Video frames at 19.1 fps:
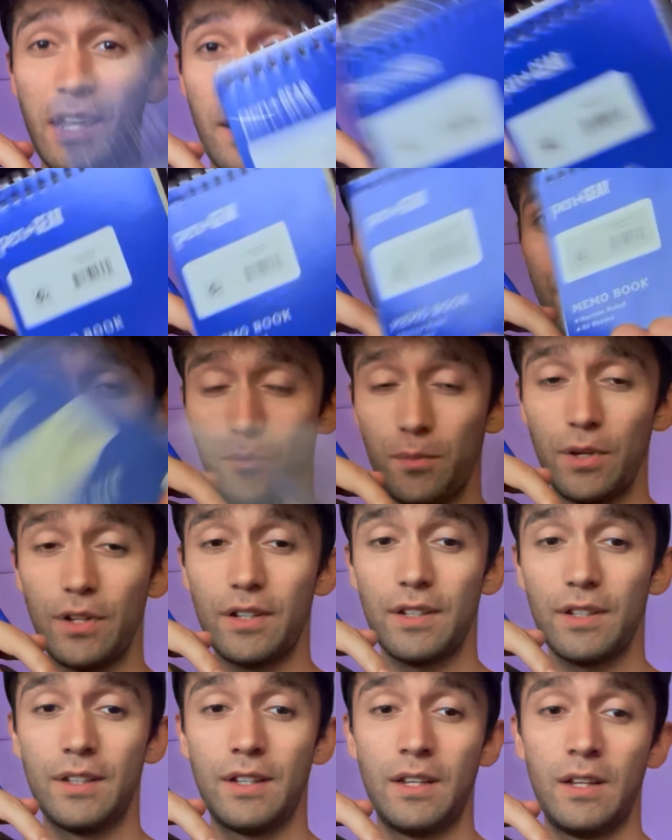for this notebook,
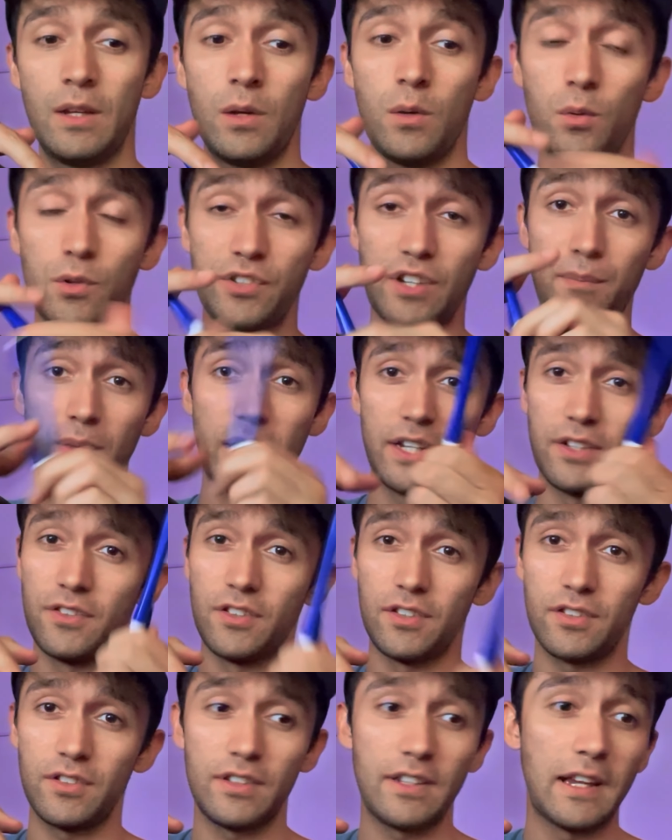which I might
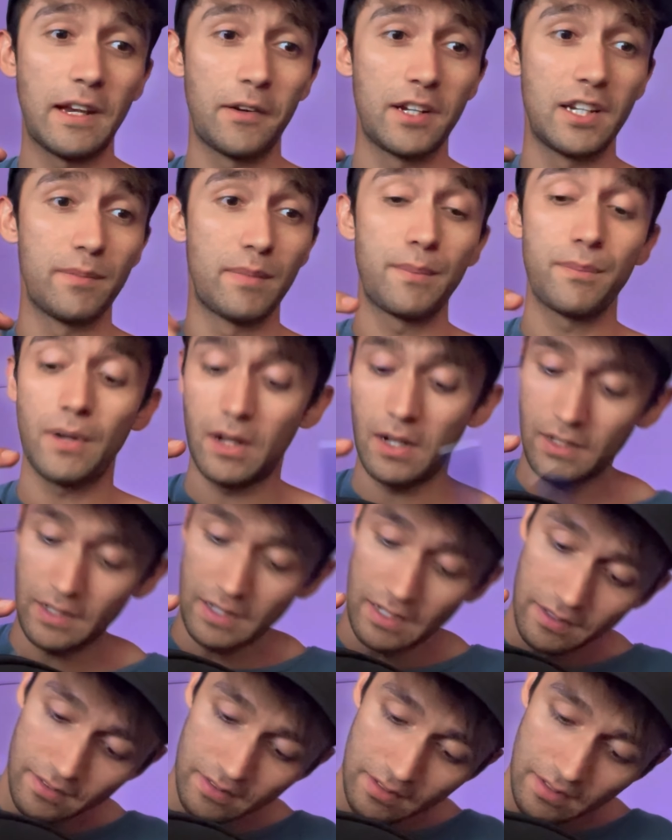just carry in my
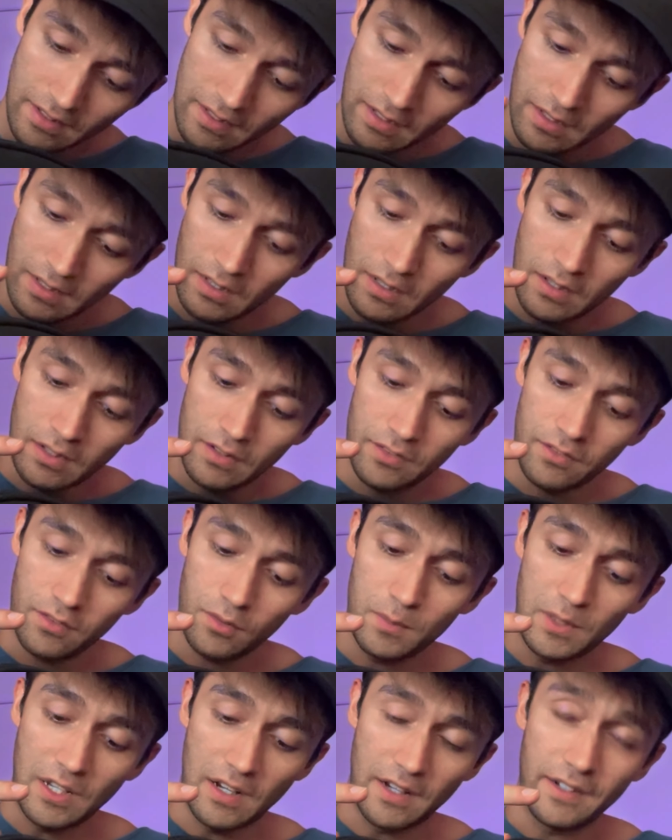pocket, to
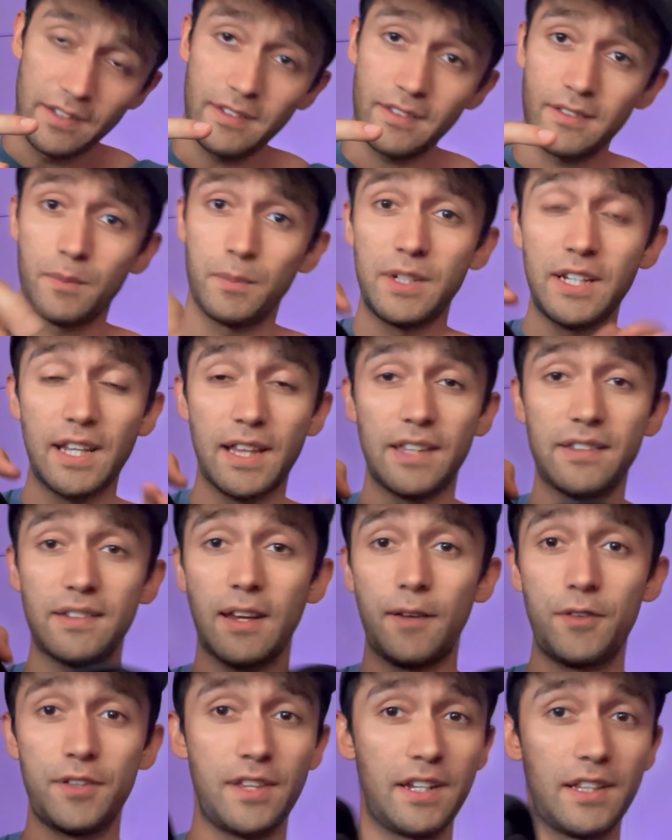be honest. But yeah, that's
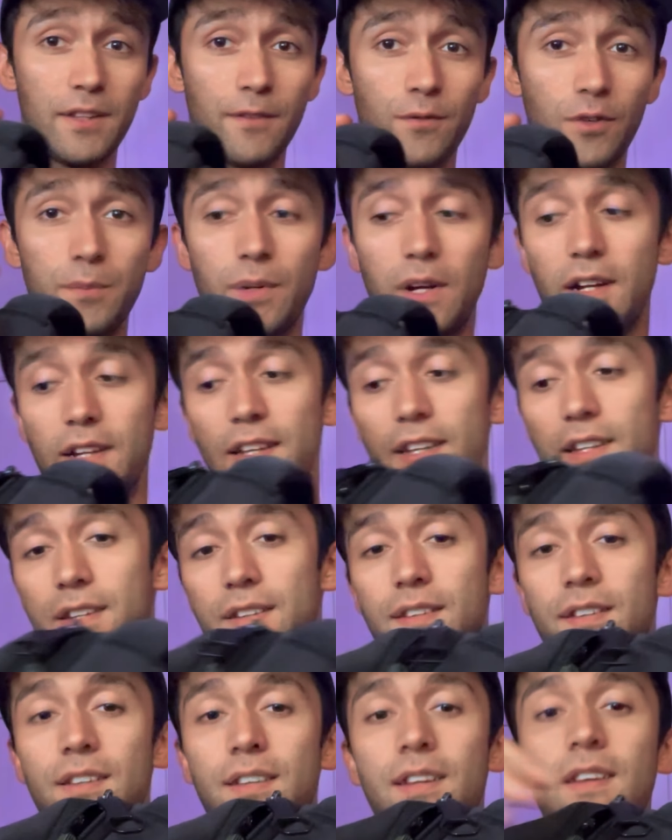everything in the front pocket.
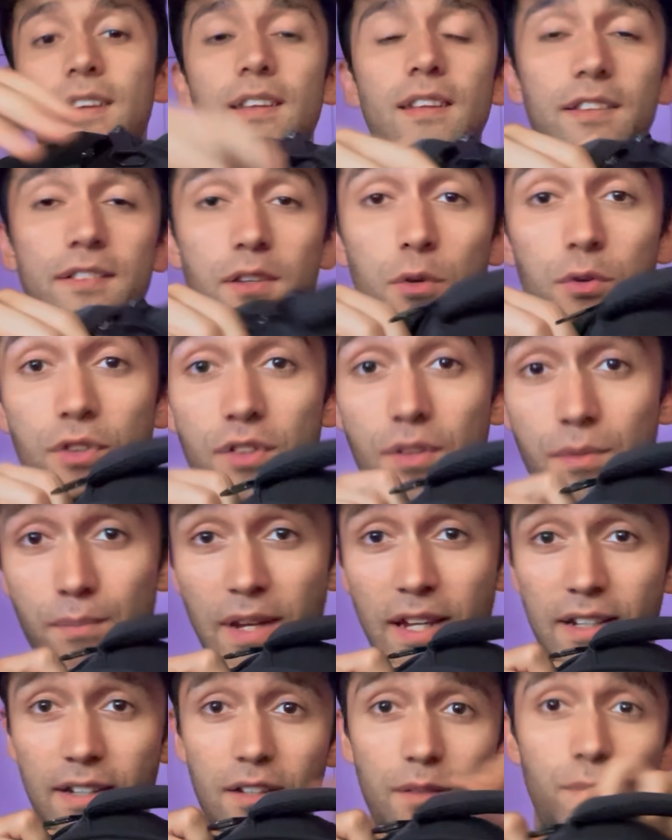Let's go to the
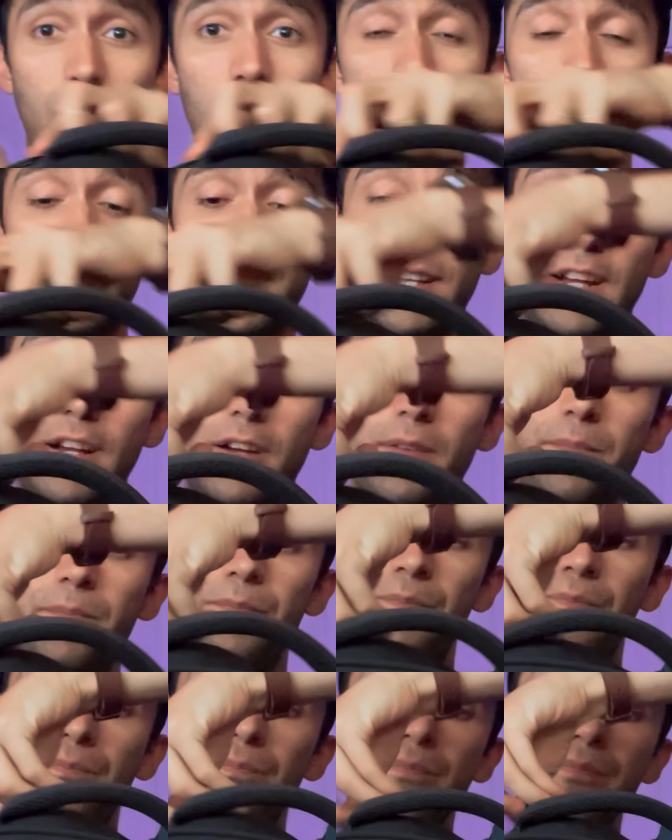main compartment now.
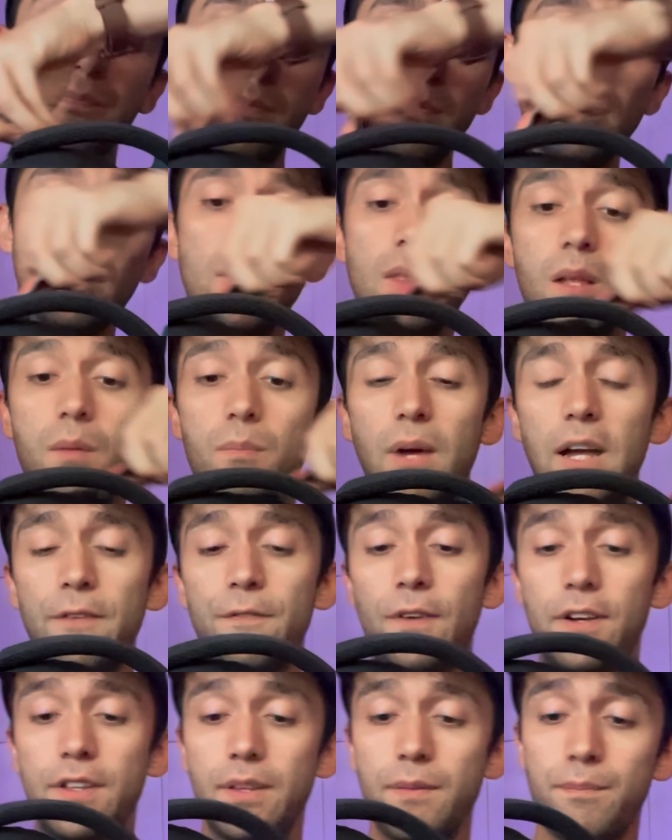By
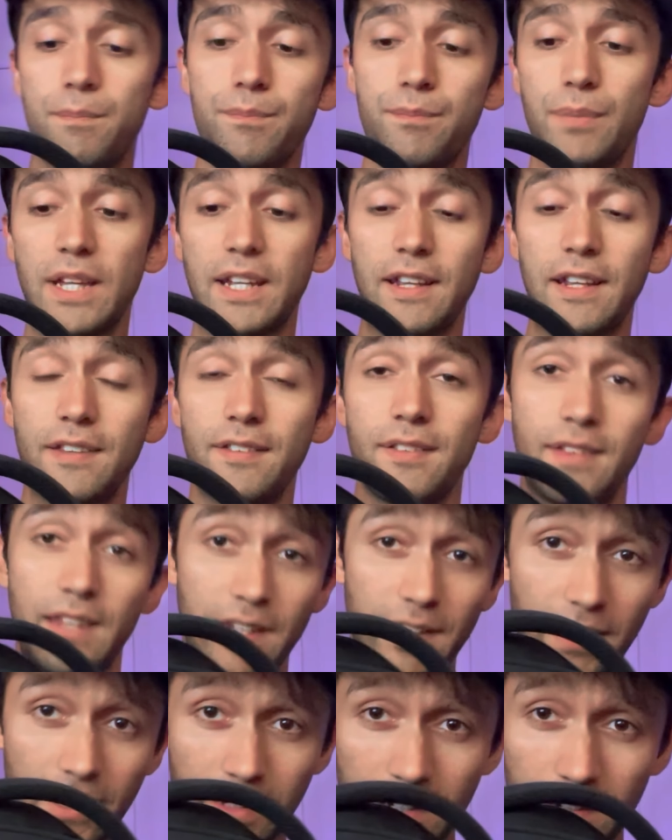far the biggest
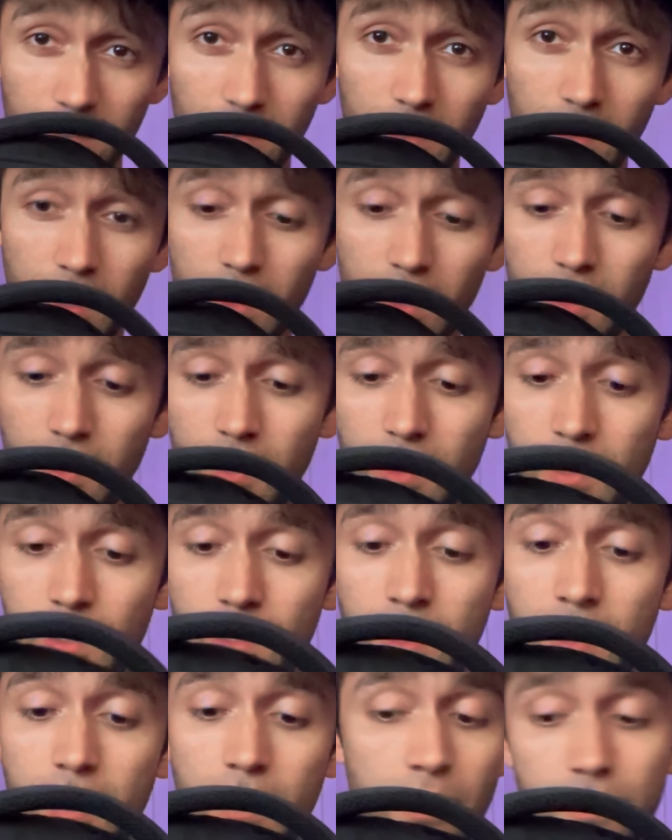thing in here
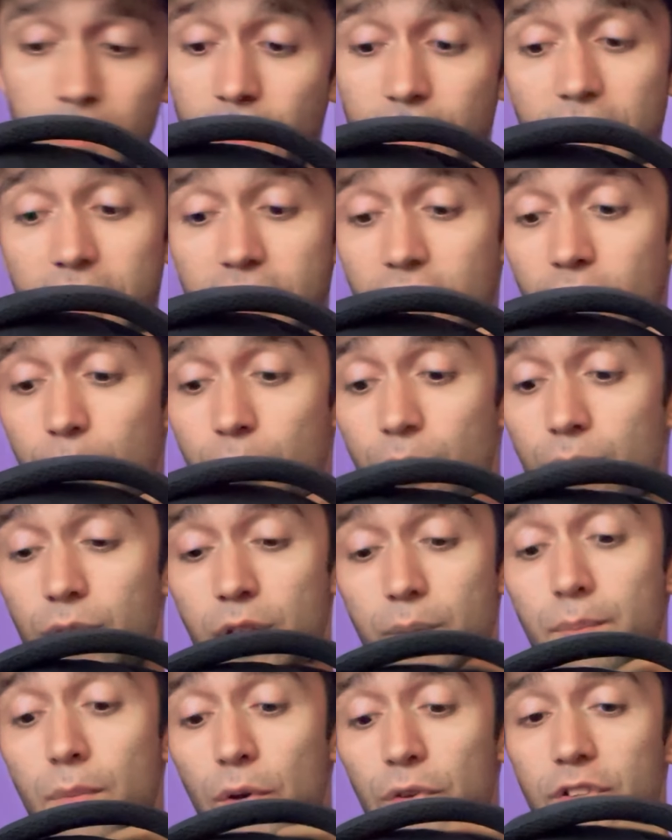that takes up
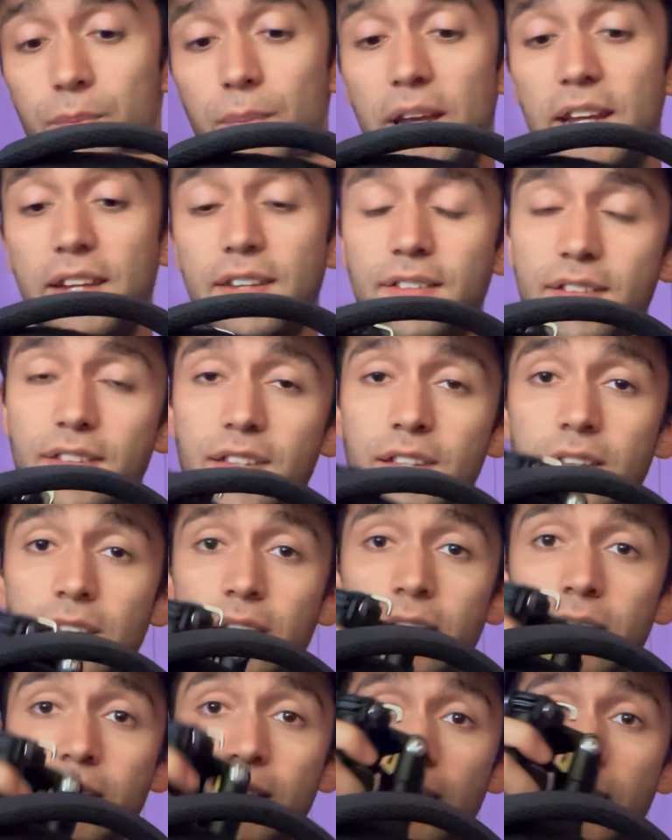the most space
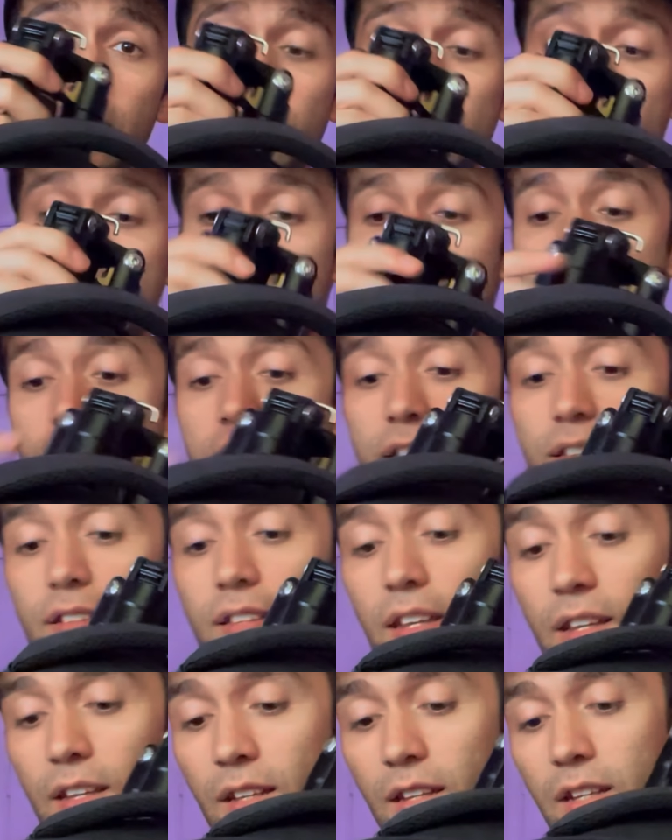is this
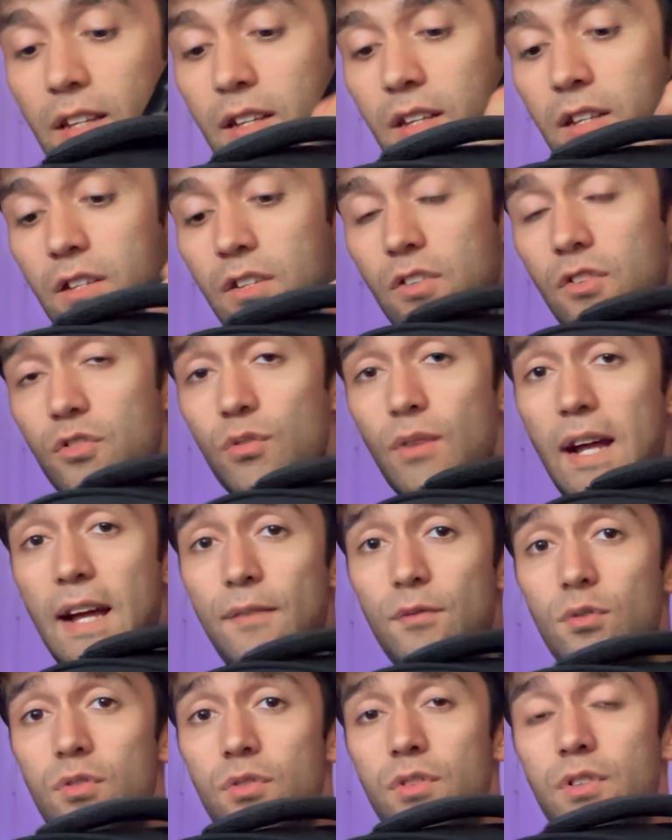
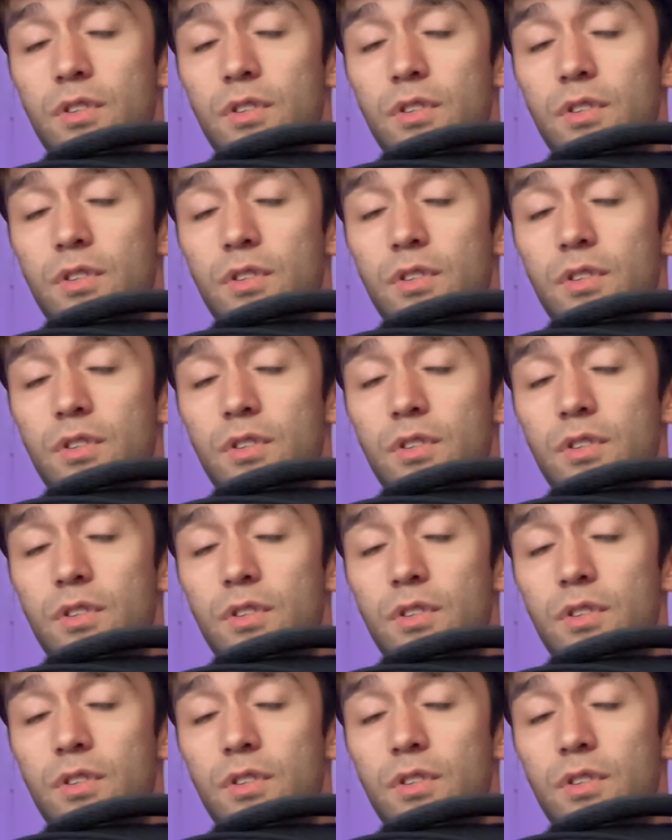travel